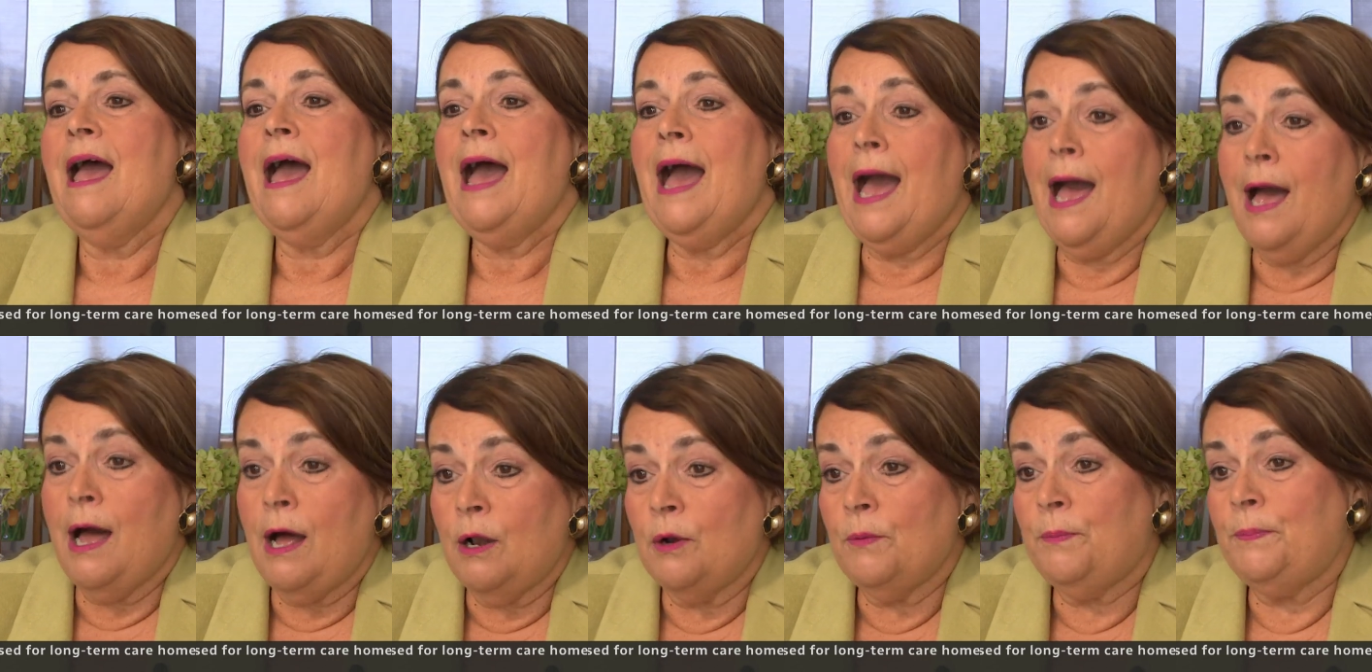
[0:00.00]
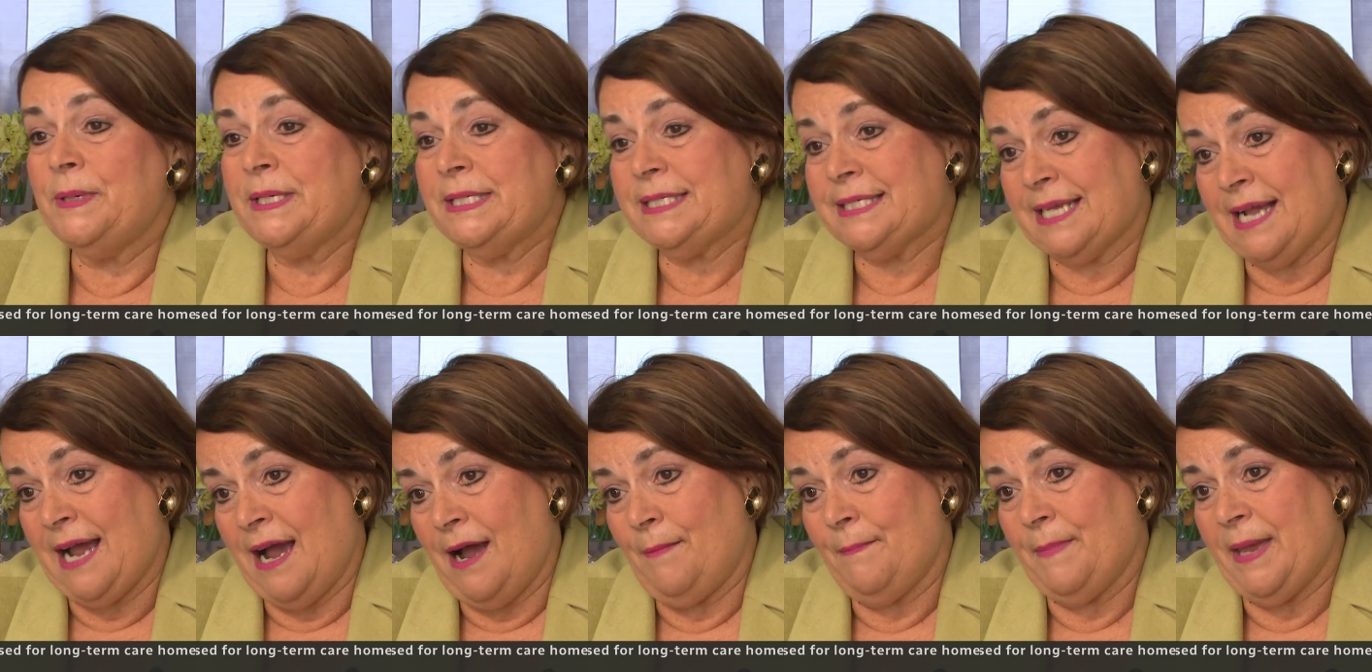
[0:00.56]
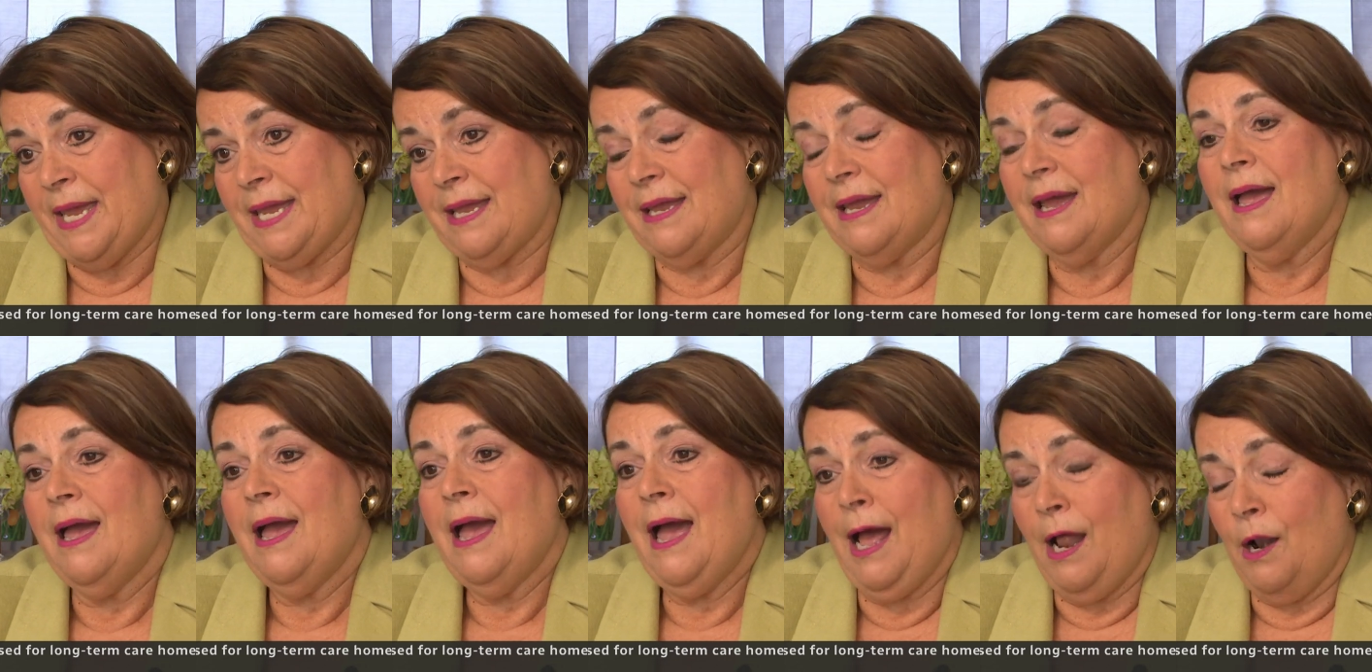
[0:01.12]
help is coming,
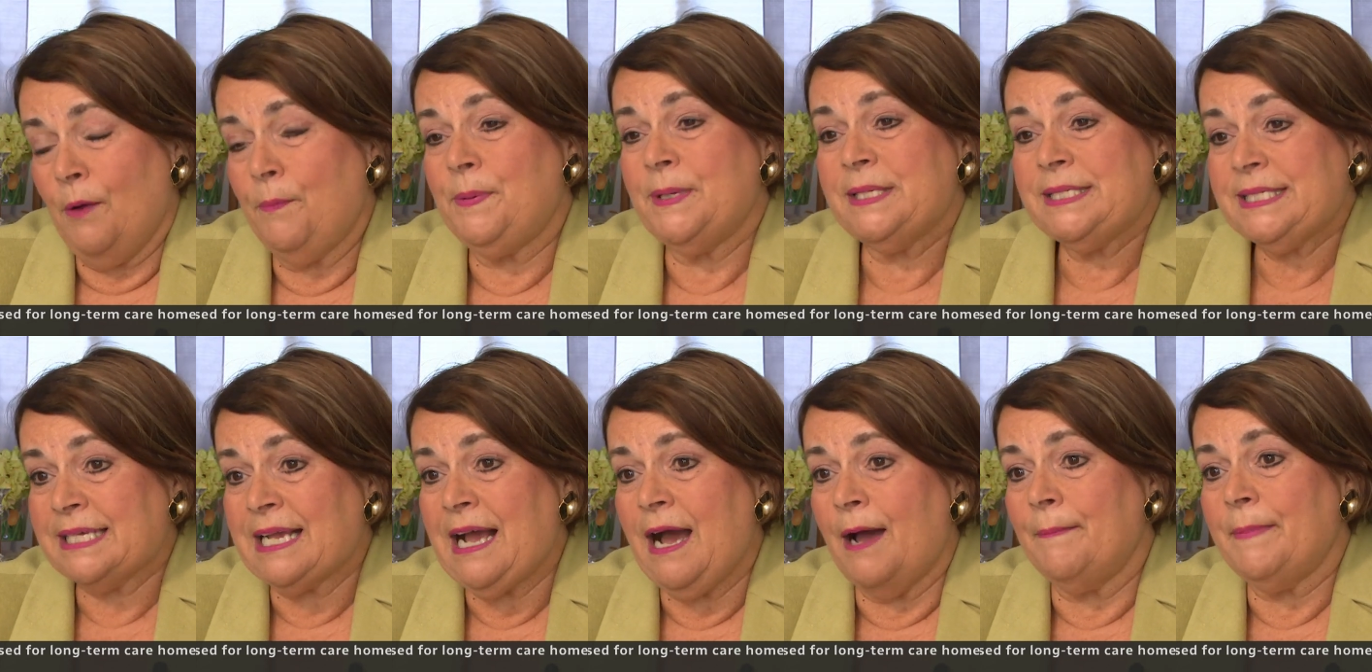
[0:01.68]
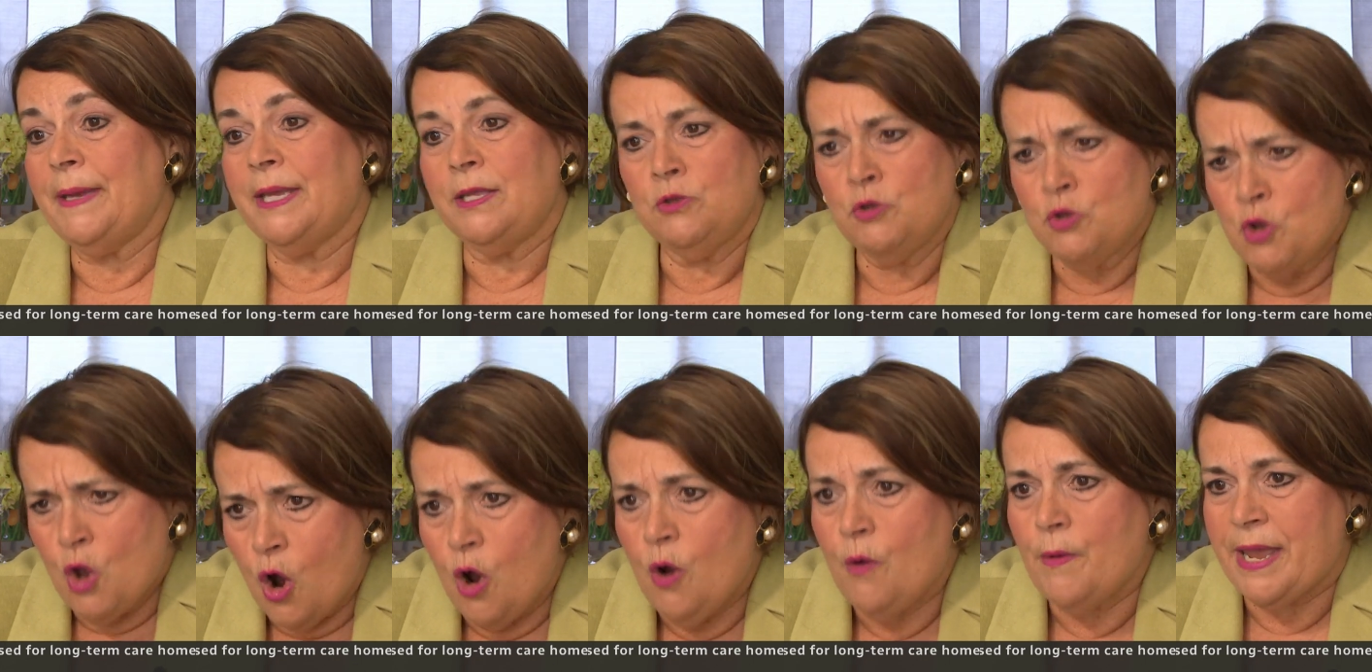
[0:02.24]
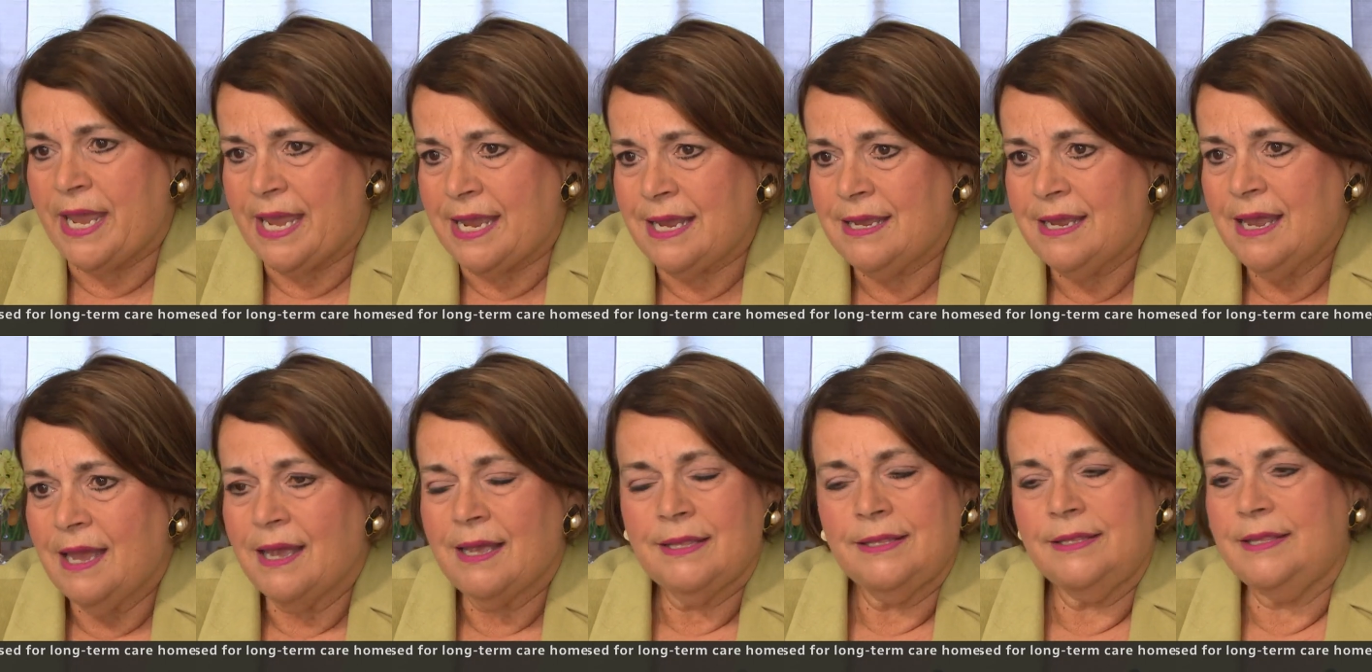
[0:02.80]
help is coming, knowing
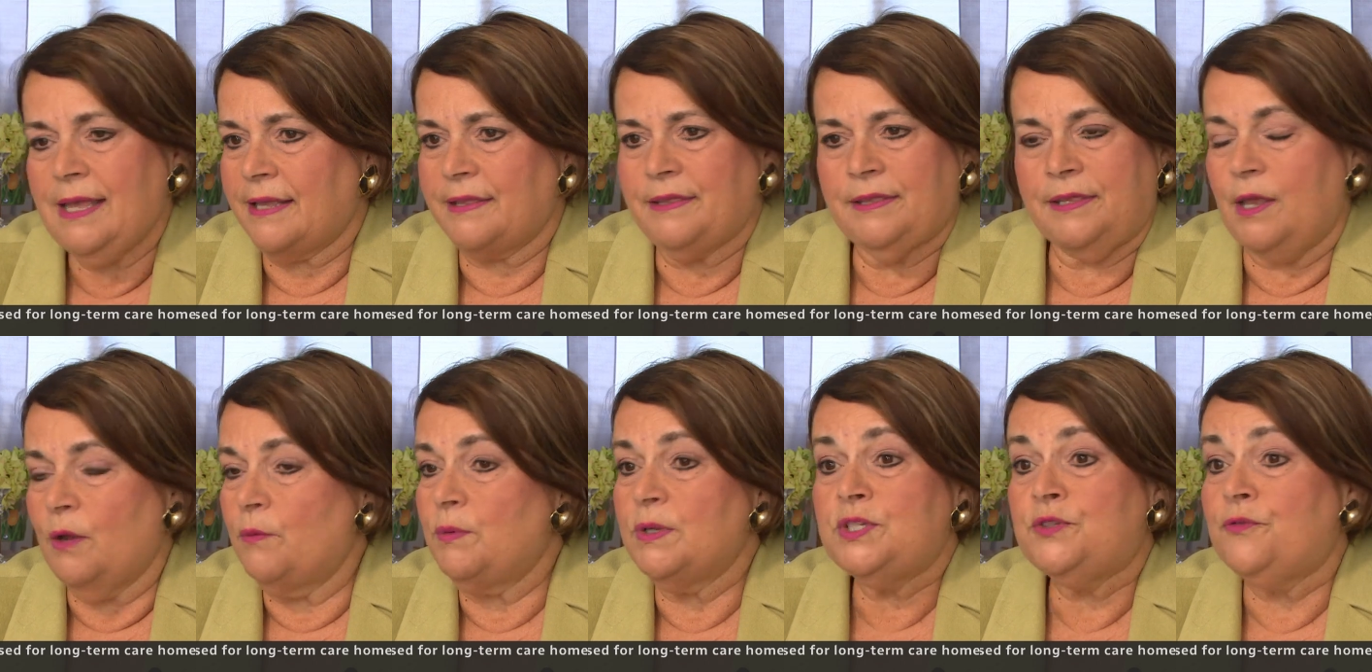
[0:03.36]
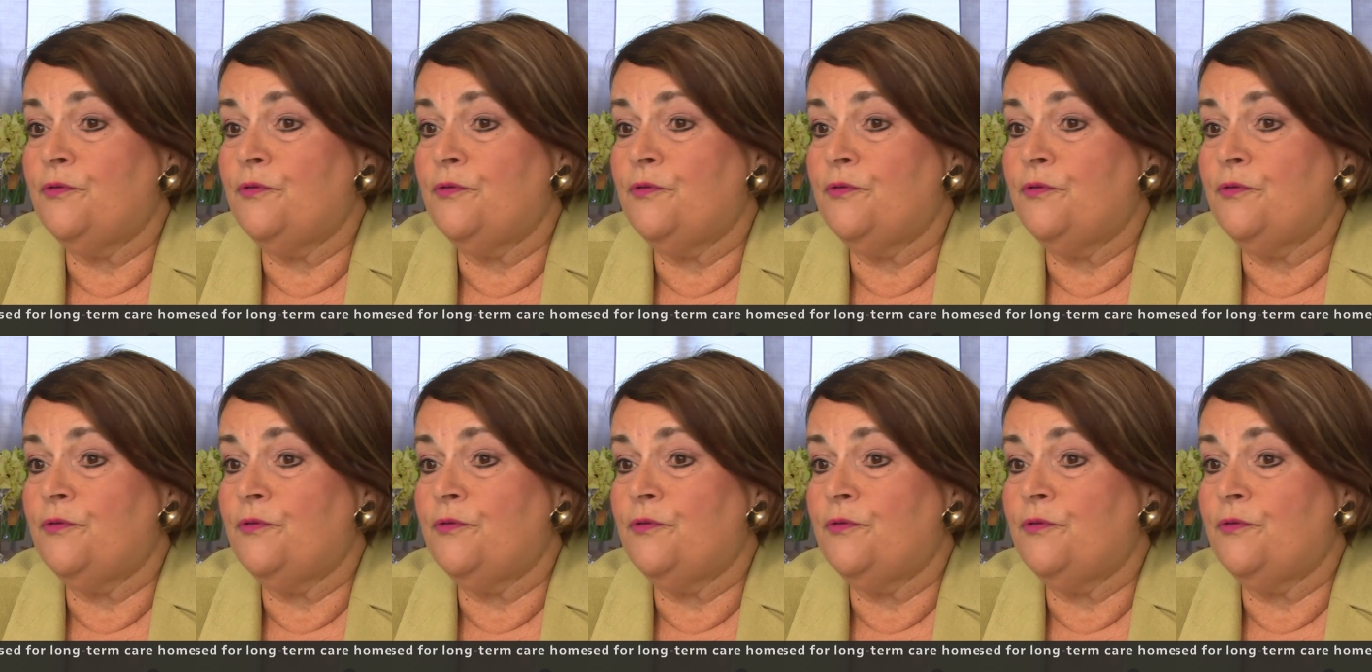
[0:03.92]
that there was